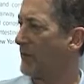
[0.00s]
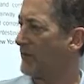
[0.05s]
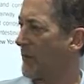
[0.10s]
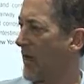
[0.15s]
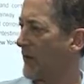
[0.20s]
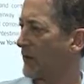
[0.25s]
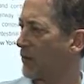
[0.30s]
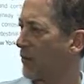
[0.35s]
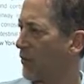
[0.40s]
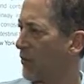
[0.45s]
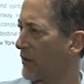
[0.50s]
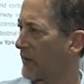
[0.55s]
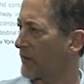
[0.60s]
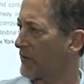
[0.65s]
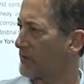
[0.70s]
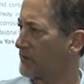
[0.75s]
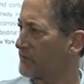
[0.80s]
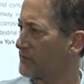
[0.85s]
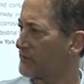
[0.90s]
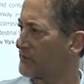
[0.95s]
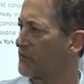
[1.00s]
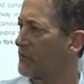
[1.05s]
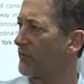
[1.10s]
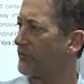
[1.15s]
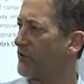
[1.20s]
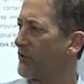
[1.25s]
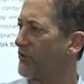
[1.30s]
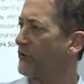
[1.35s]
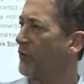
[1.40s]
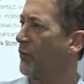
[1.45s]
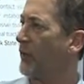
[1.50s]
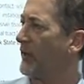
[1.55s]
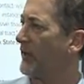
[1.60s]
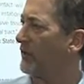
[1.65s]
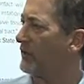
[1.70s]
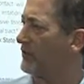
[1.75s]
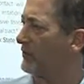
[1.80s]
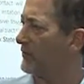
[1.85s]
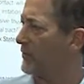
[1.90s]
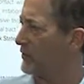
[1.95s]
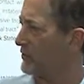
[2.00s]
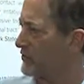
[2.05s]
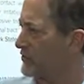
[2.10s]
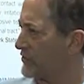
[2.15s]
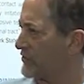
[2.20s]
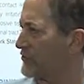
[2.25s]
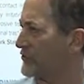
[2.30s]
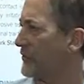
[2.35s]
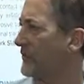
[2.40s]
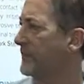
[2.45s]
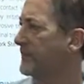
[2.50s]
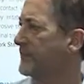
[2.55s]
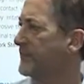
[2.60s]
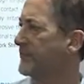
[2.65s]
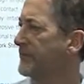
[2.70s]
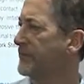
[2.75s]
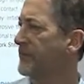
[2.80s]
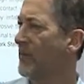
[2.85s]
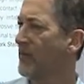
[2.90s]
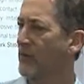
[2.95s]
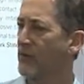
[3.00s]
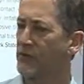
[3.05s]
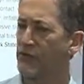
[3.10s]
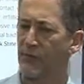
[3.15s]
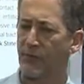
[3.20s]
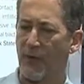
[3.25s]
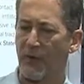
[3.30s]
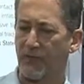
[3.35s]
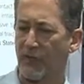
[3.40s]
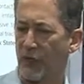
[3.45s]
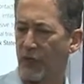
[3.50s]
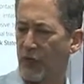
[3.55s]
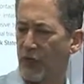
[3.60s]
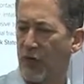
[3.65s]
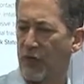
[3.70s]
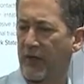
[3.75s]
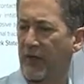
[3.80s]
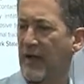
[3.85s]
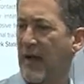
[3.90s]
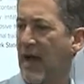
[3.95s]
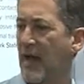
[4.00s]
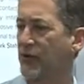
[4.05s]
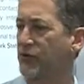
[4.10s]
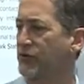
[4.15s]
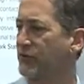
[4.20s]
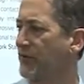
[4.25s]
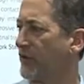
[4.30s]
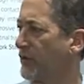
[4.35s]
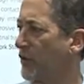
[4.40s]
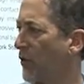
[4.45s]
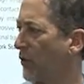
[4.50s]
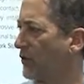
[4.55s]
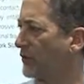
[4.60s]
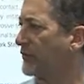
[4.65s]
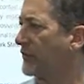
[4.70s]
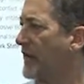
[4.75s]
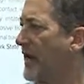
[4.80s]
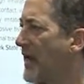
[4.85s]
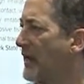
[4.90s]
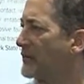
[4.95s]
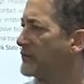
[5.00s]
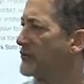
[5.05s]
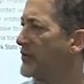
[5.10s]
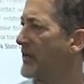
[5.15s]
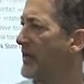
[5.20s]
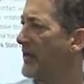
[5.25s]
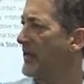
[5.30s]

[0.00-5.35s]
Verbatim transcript: and microorganisms. So if you have a weakened immune system, somebody very young in house or very old in house,